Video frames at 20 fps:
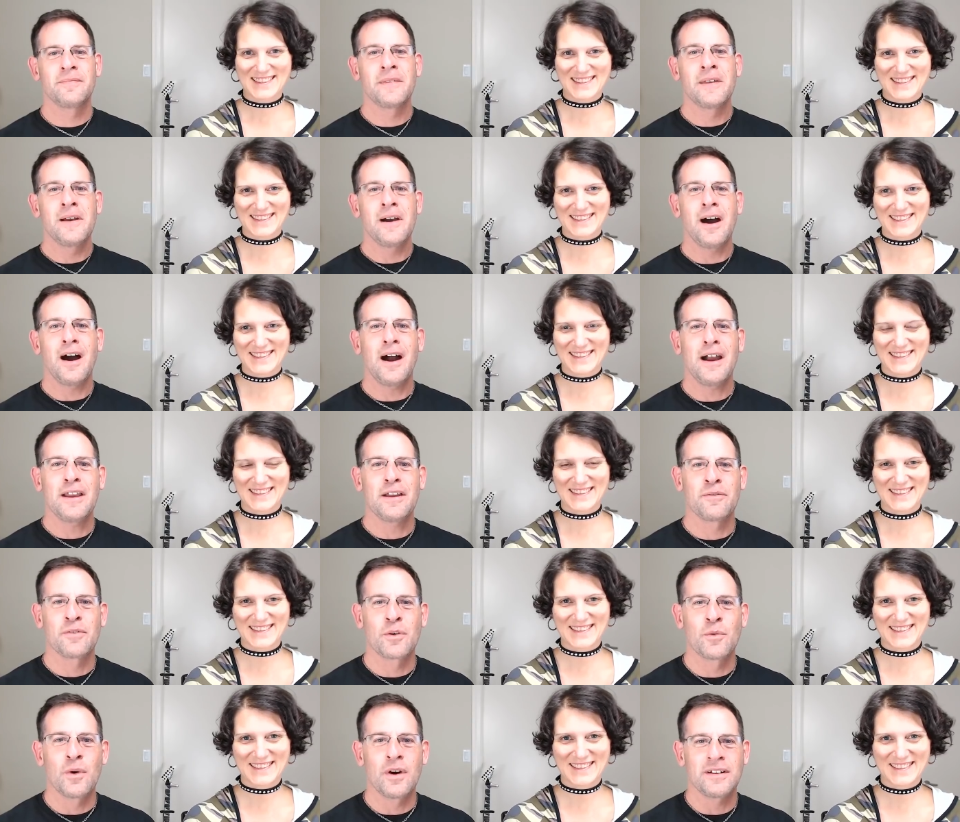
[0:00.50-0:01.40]
Speaker 1: Hi
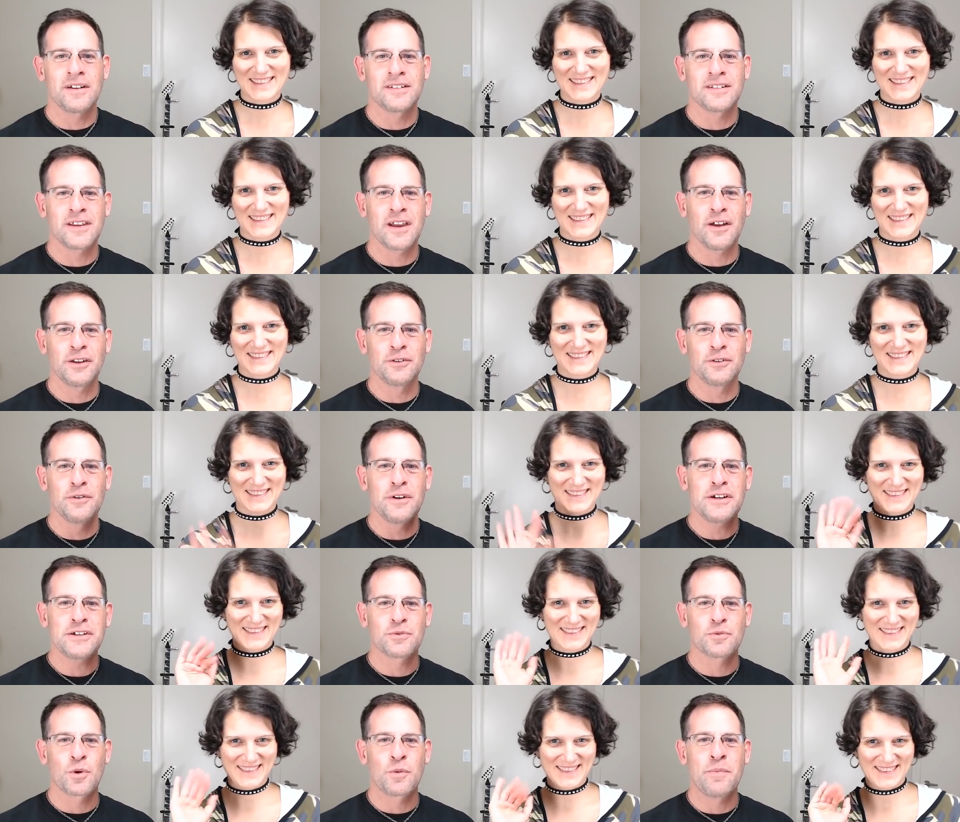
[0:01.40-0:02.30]
everyone, it's Kel and Rich,
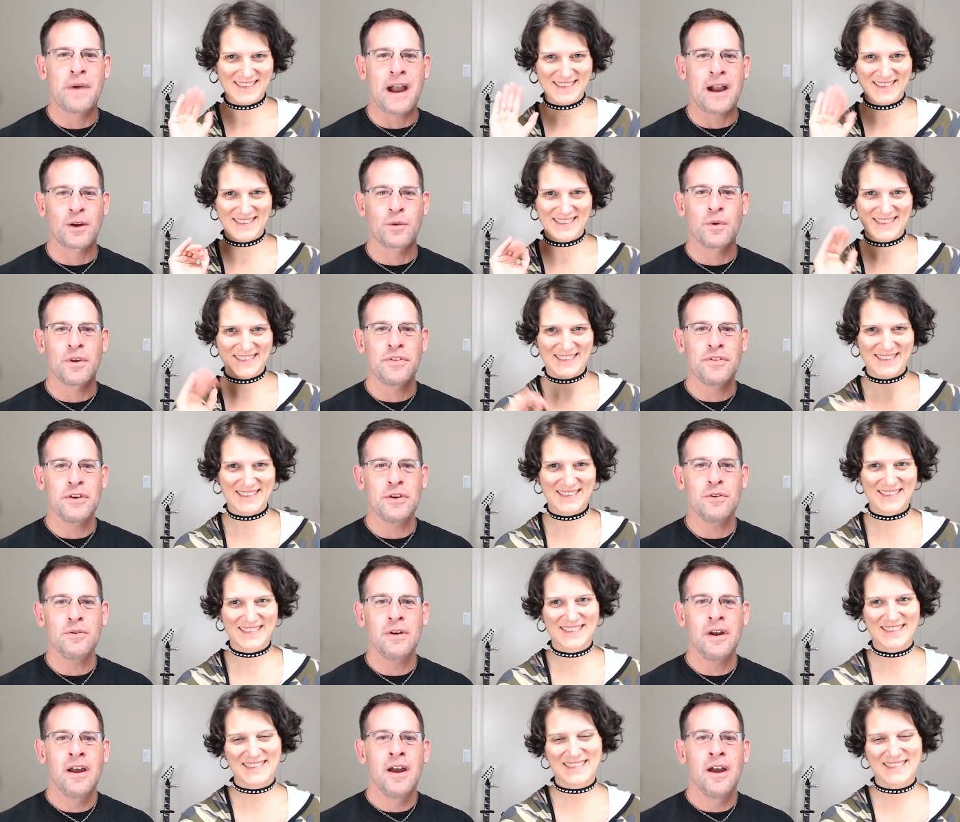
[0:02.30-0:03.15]
and we're back with you.